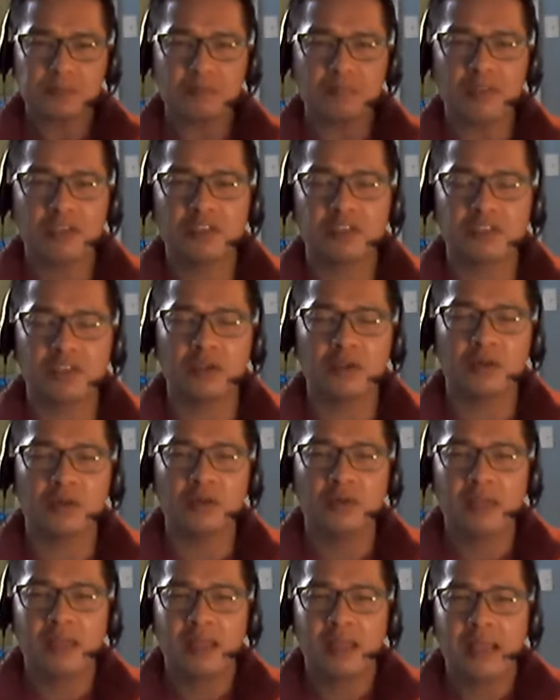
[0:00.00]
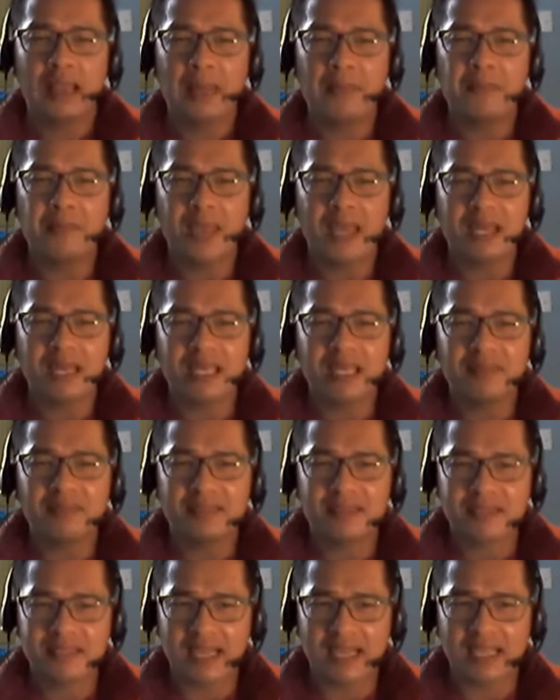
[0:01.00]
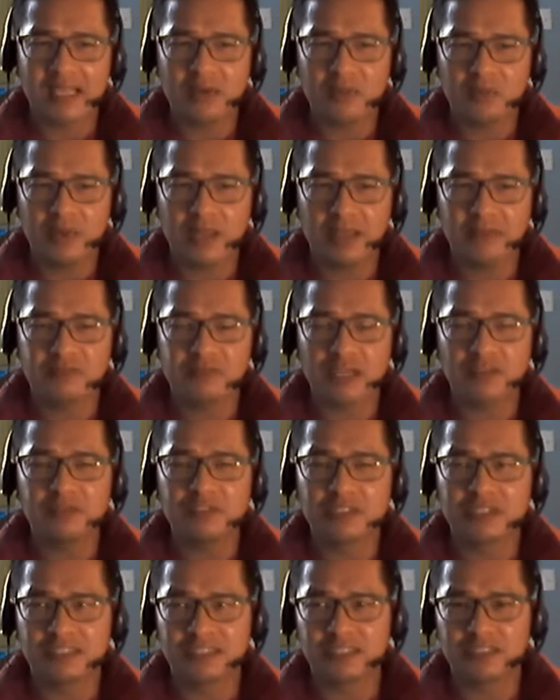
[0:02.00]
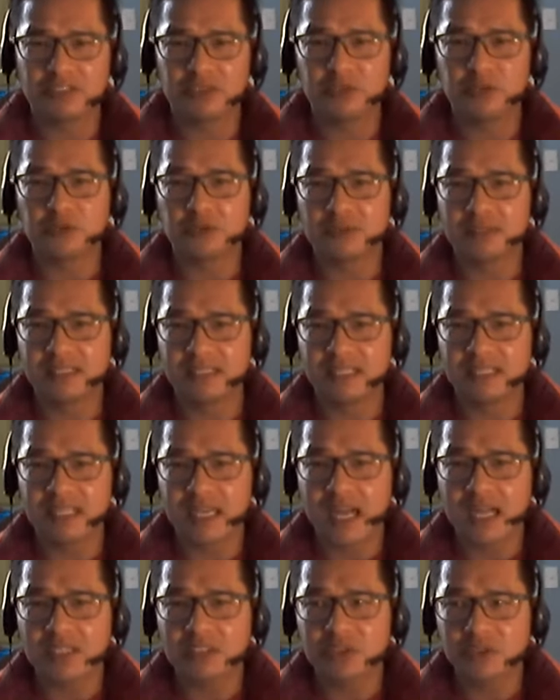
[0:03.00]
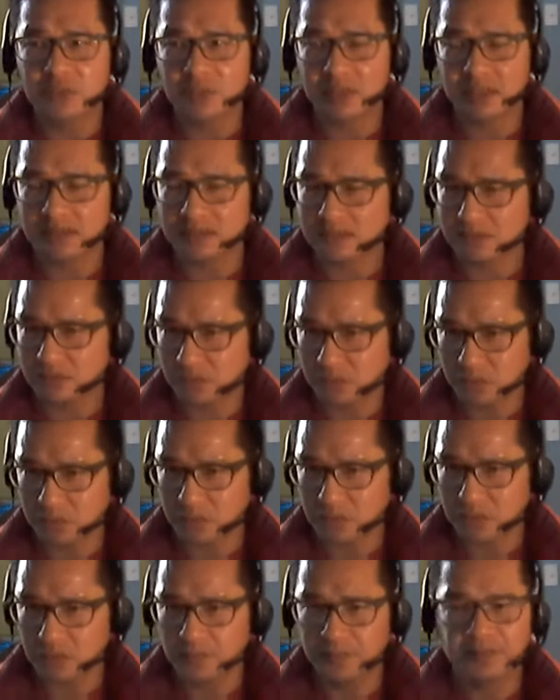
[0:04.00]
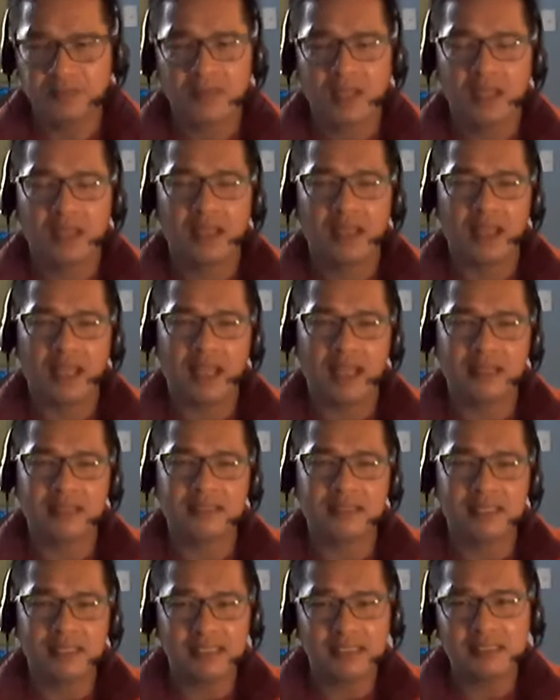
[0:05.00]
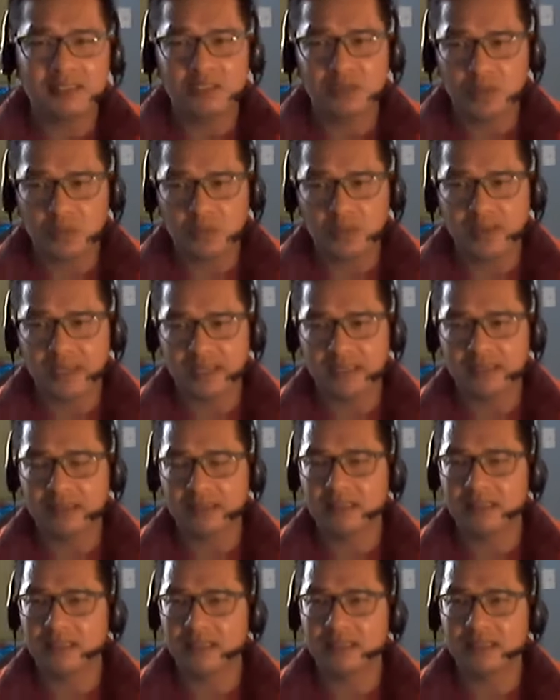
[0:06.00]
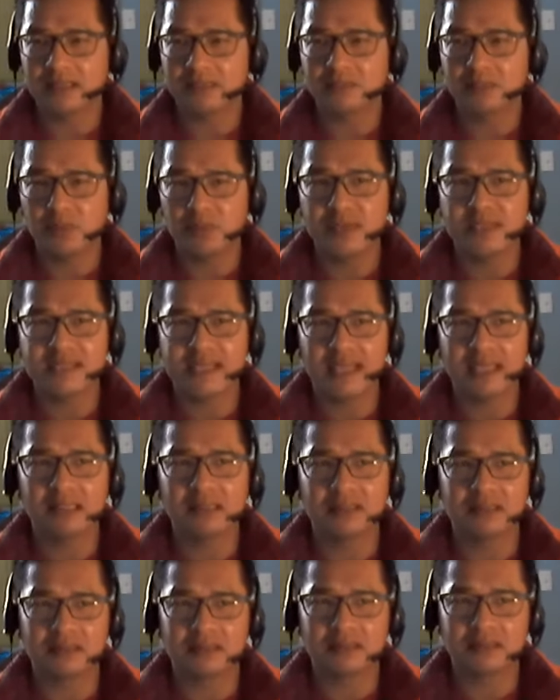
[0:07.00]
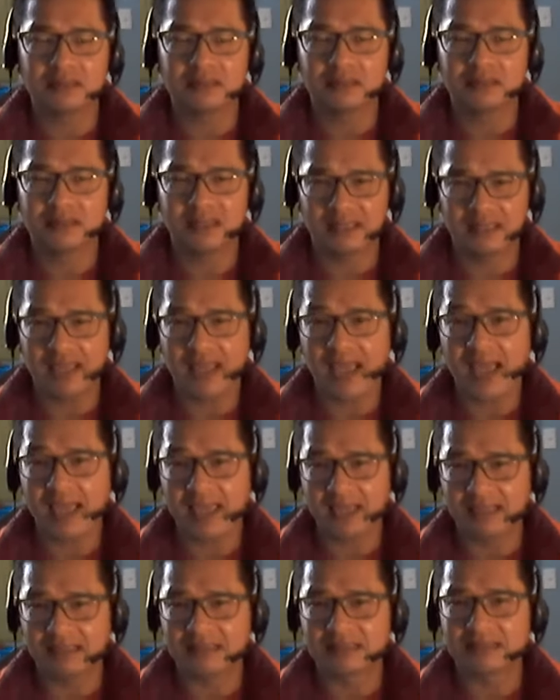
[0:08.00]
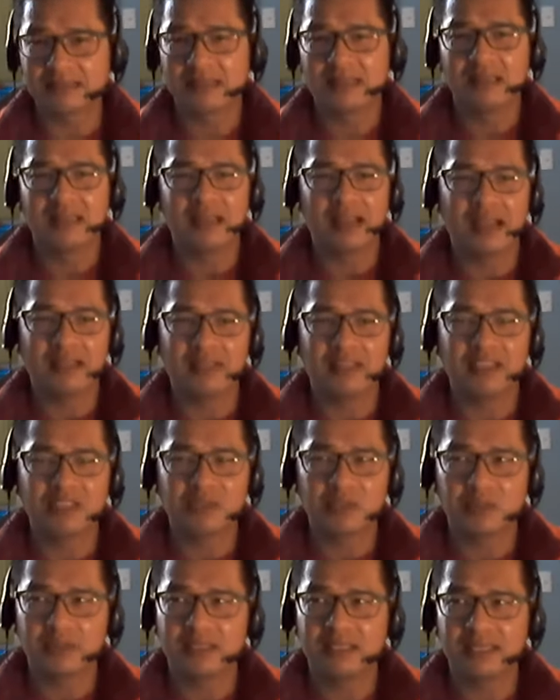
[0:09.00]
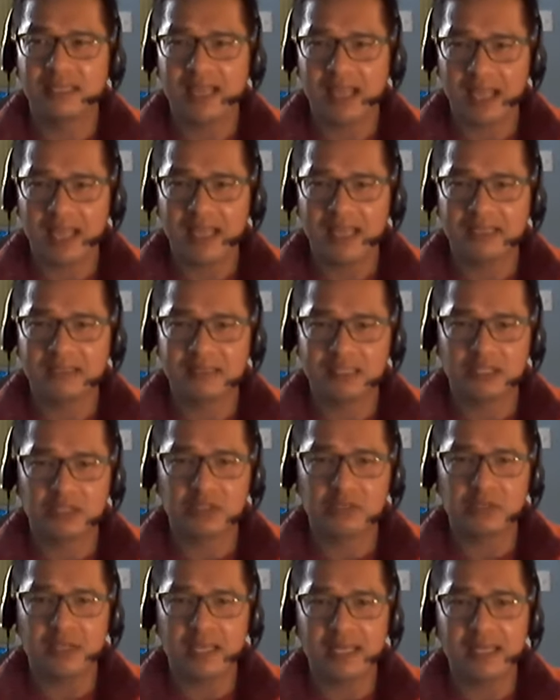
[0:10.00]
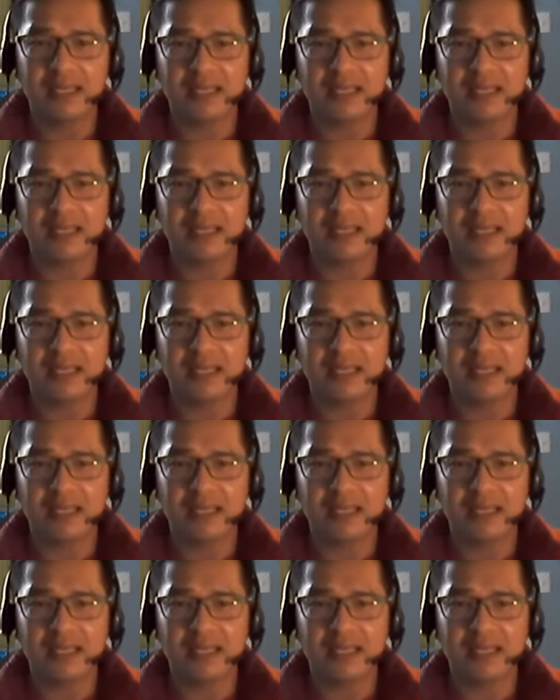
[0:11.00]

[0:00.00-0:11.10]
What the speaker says: So many of the second wave refugees did not do well in school and did join boys and girls gangs. And they joined gangs and created